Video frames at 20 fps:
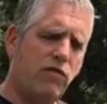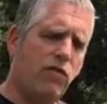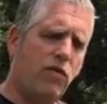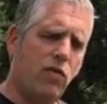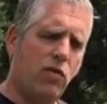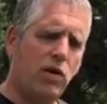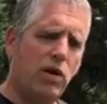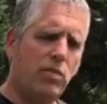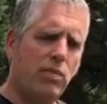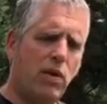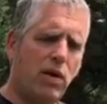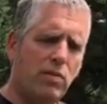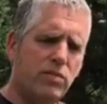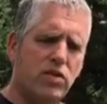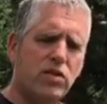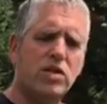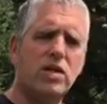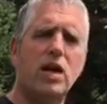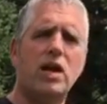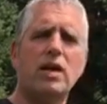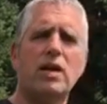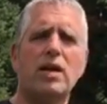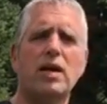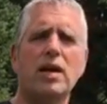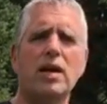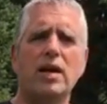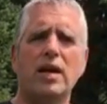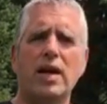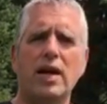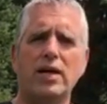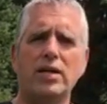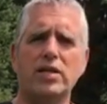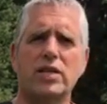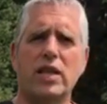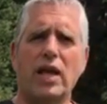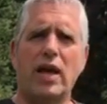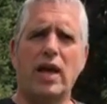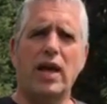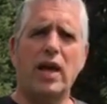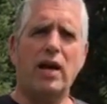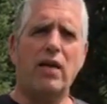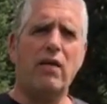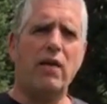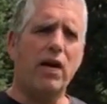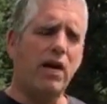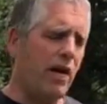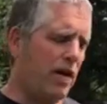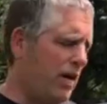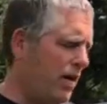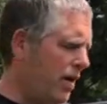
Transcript: falling by mistake into that area.